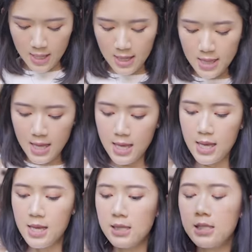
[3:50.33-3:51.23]
And
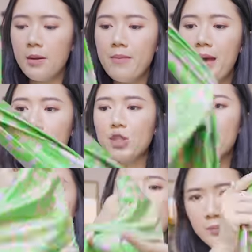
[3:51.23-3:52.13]
then it's got
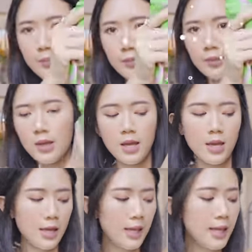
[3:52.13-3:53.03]
matching
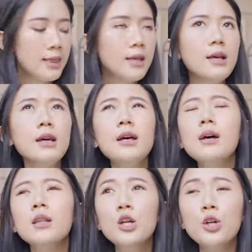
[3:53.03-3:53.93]
leggings. In the
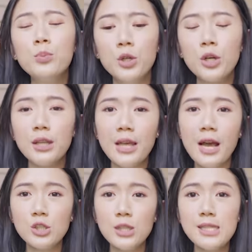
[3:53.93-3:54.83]
lookbook, they
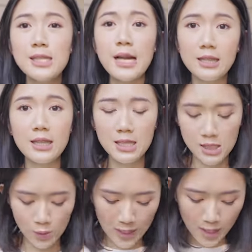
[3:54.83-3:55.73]
actually styled it
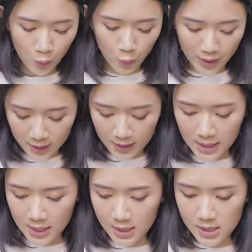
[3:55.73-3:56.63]
this way with
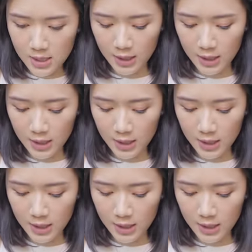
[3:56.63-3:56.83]
these